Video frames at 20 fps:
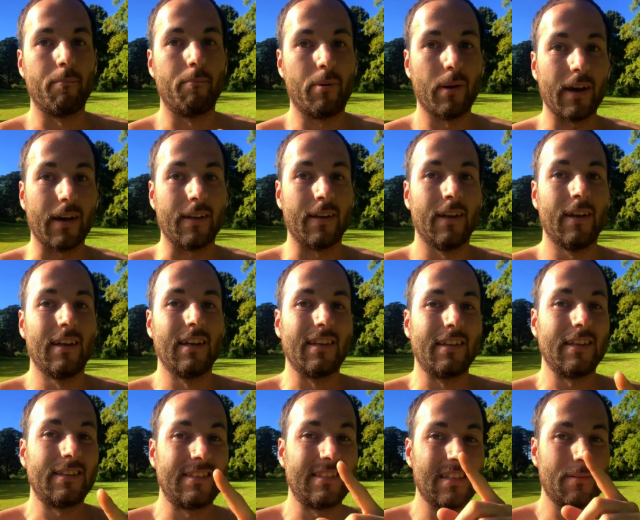But
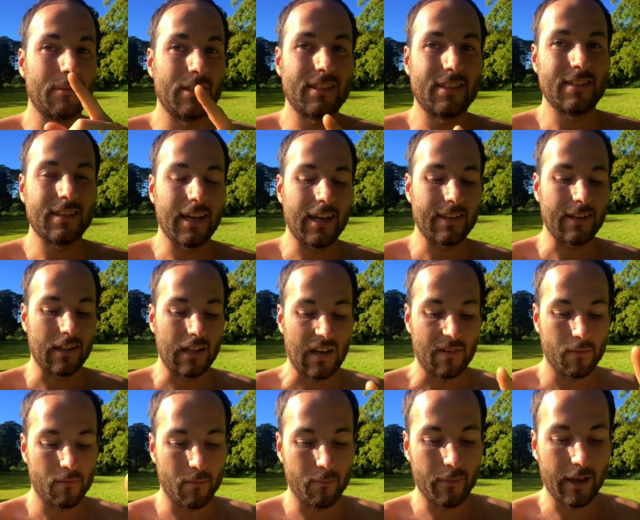this is a mistake that a lot
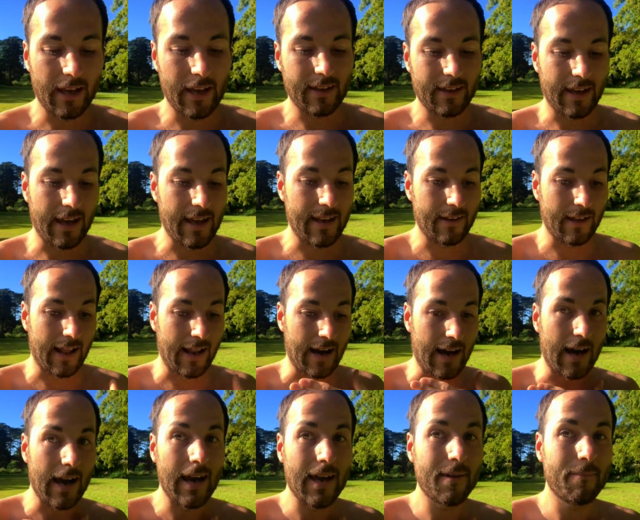of people make and that
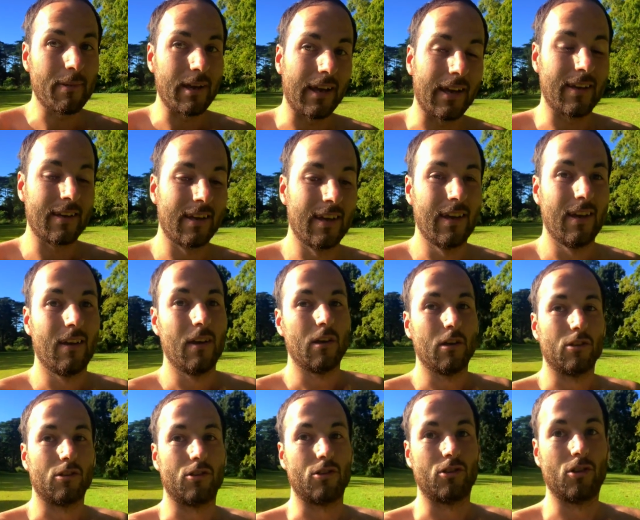I make
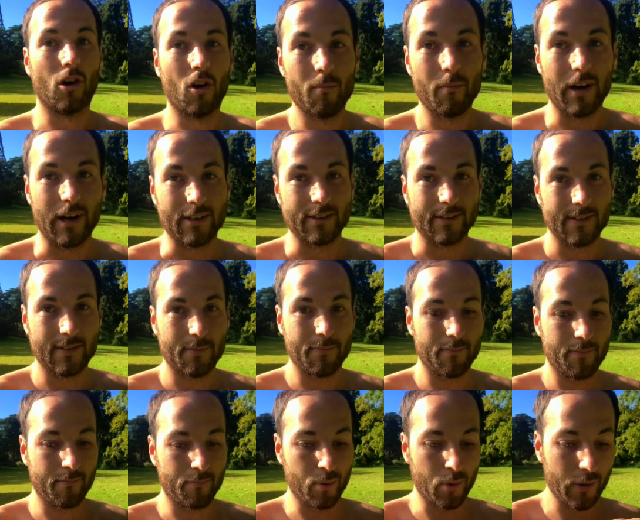so much. It's
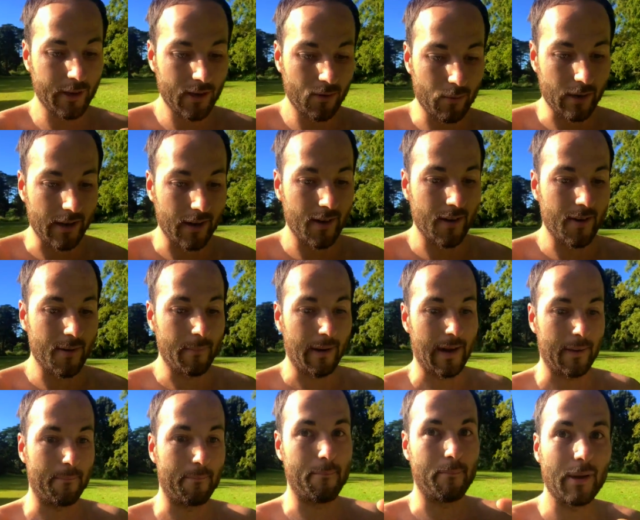pretty well
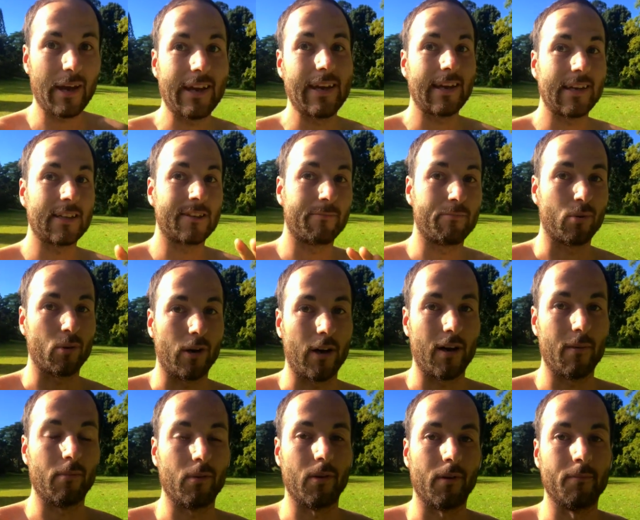my biggest
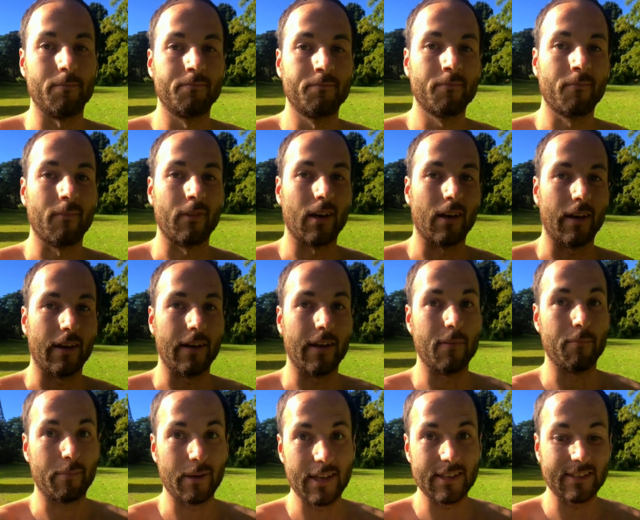problem
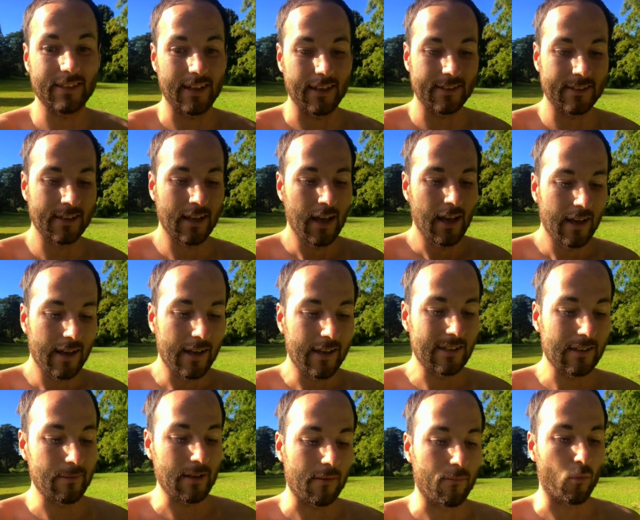in business,
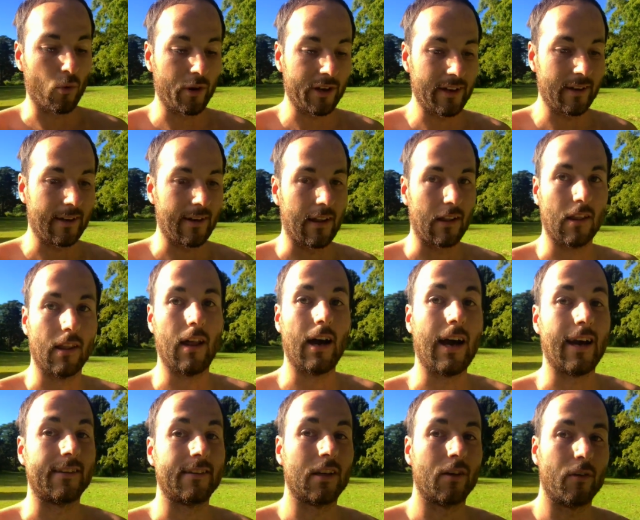and something I'm working on a
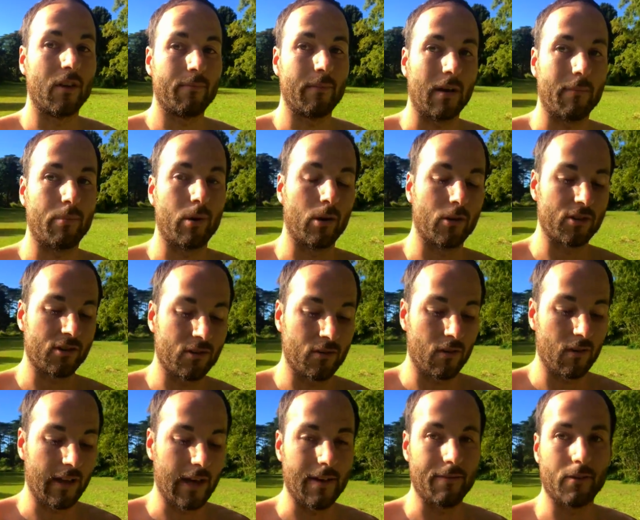lot with my
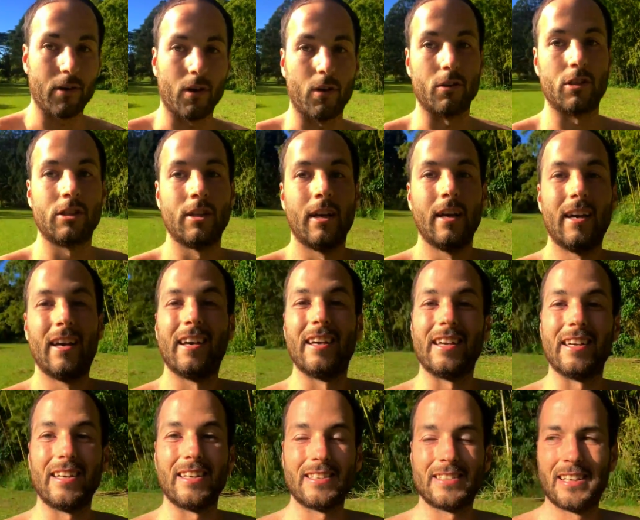personal life coach
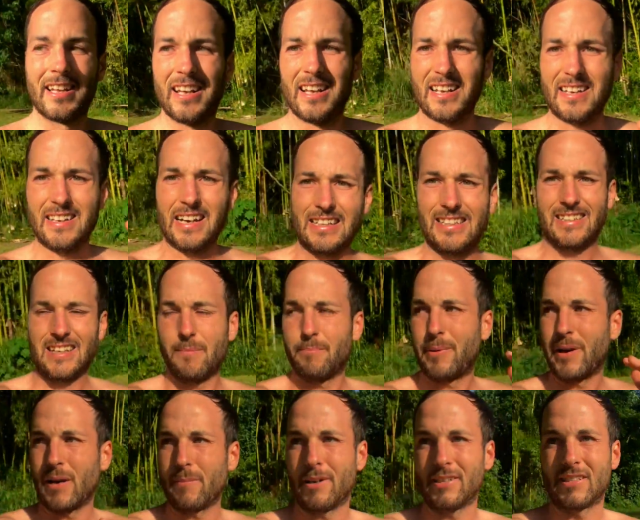is not to
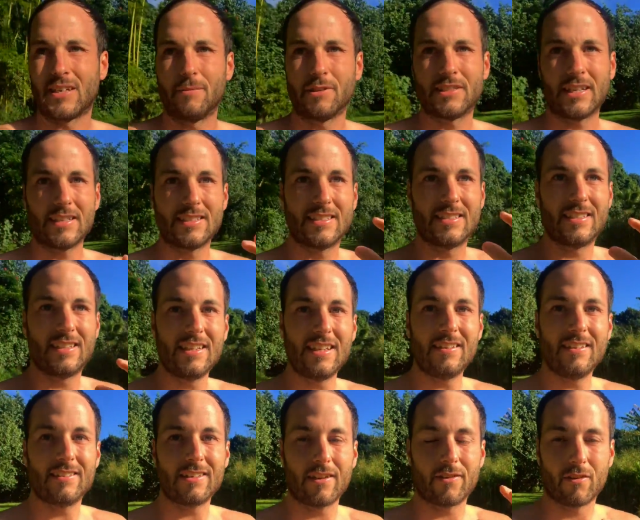compare myself, because I see
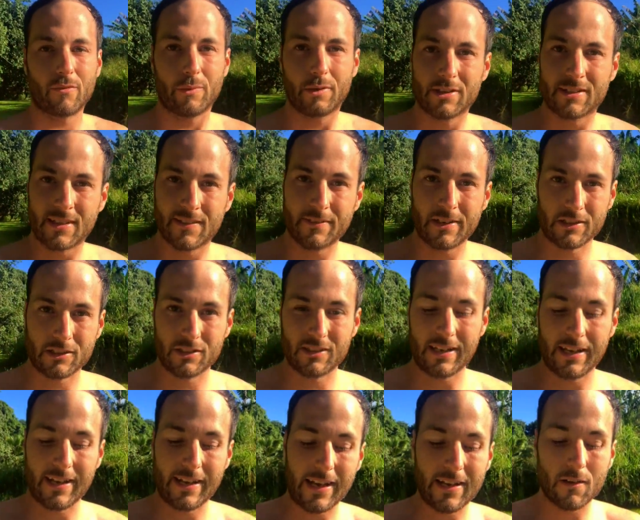these other real estate investors,
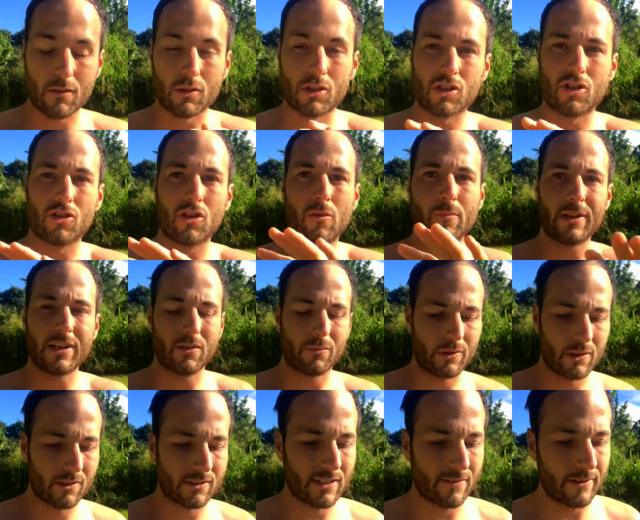and I know so many
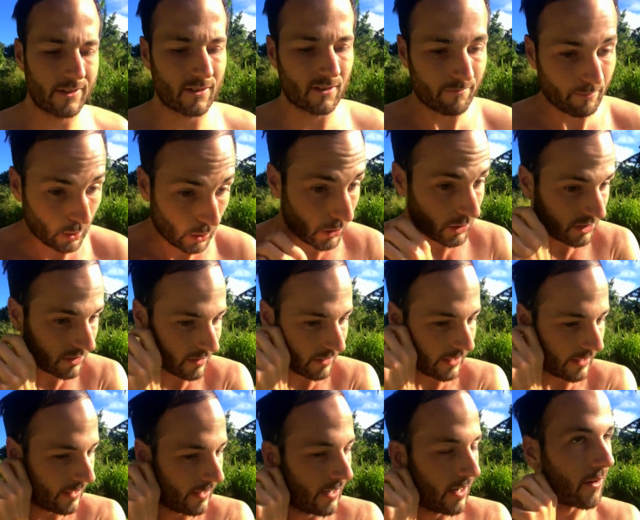real estate investors
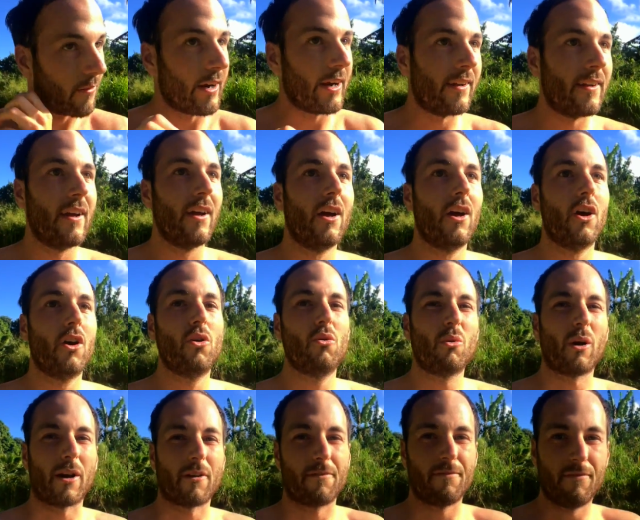personally, right,
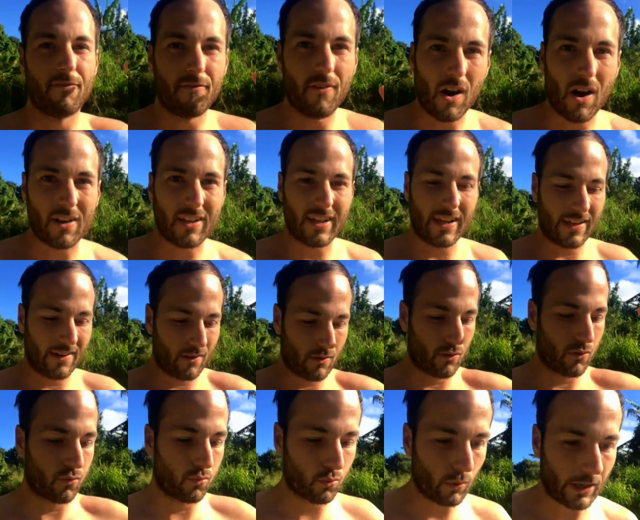who are fucking
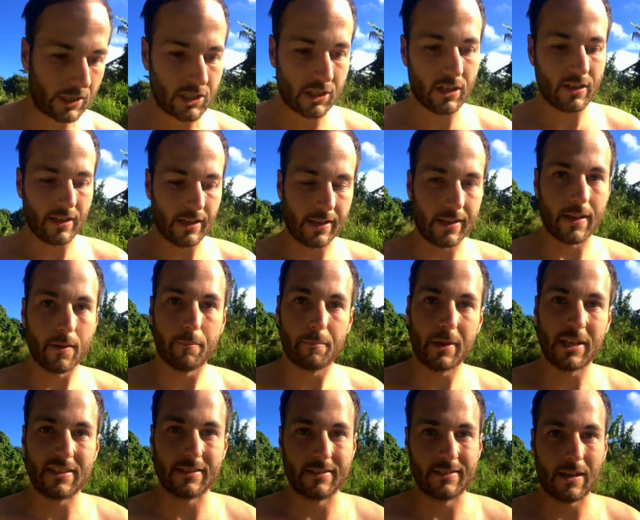crushing it in
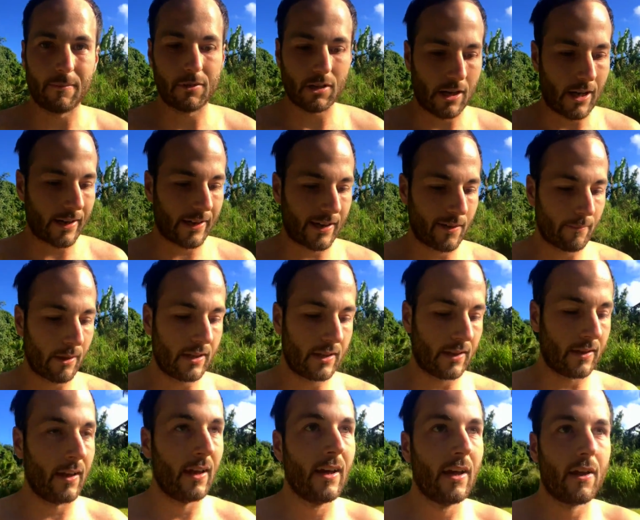business. I'm talking
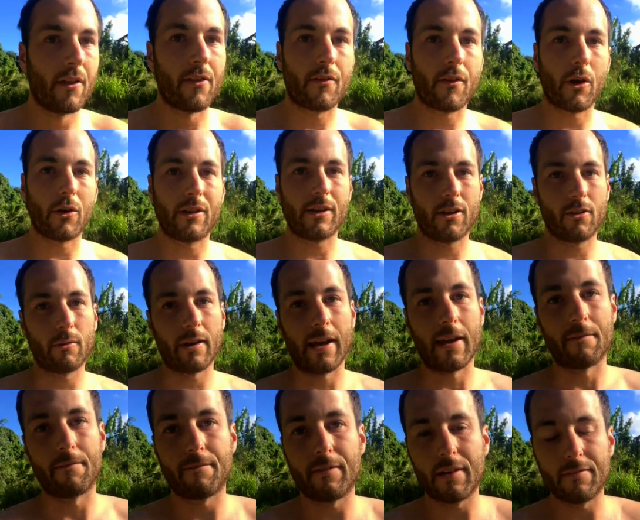making 30
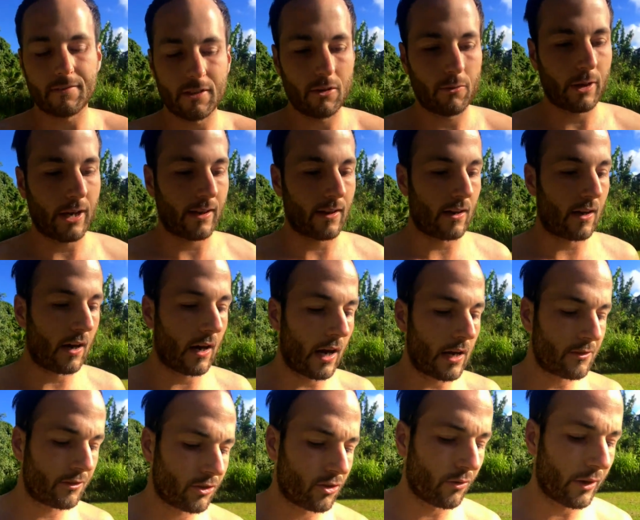grand, 50 grand,
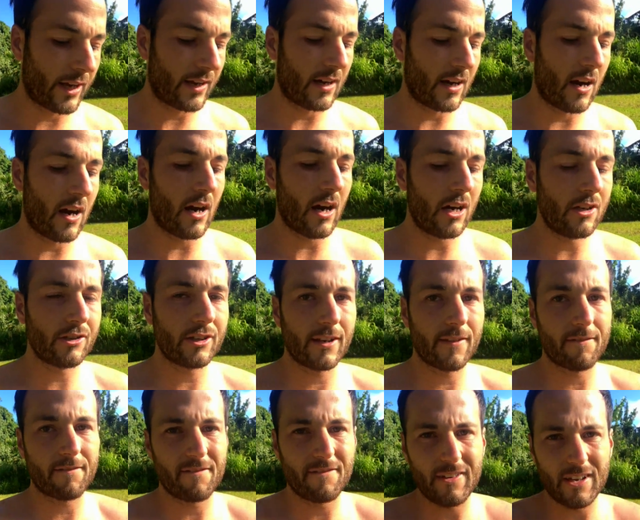100 grand,
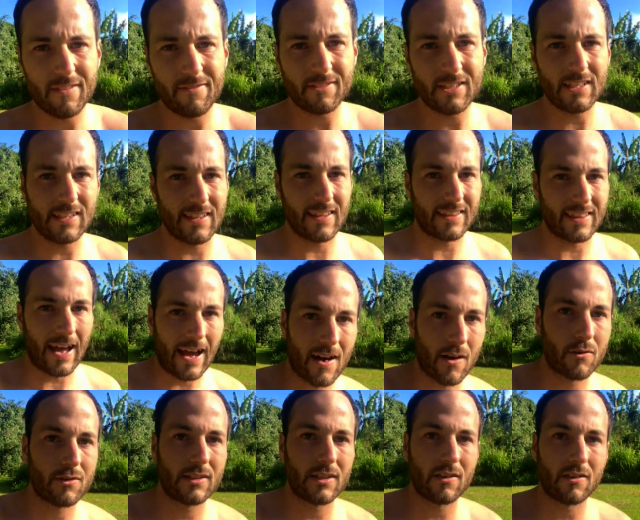
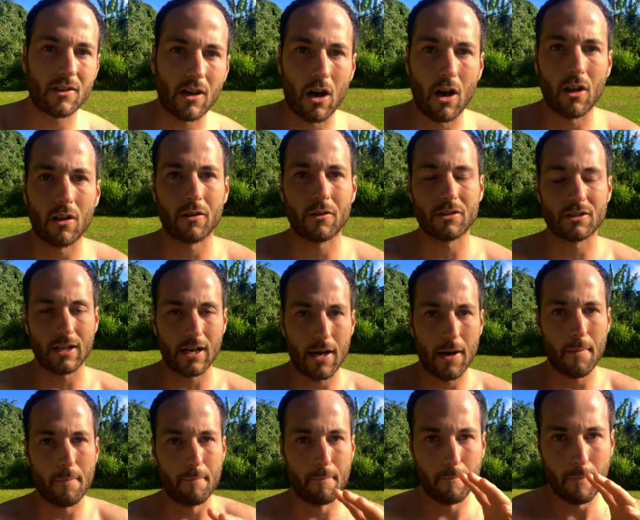$150,000
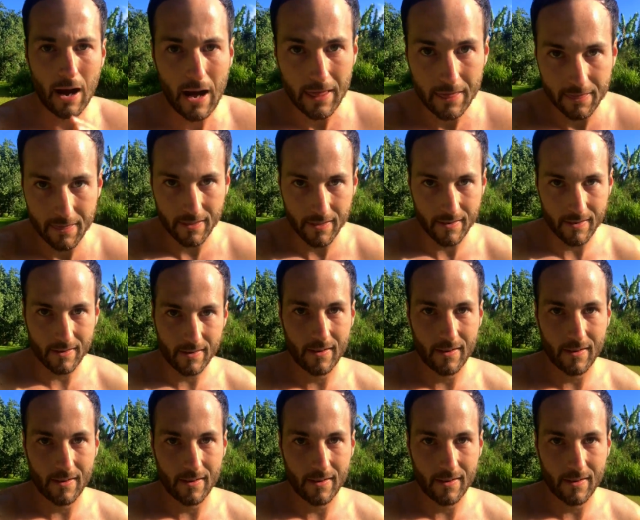a month,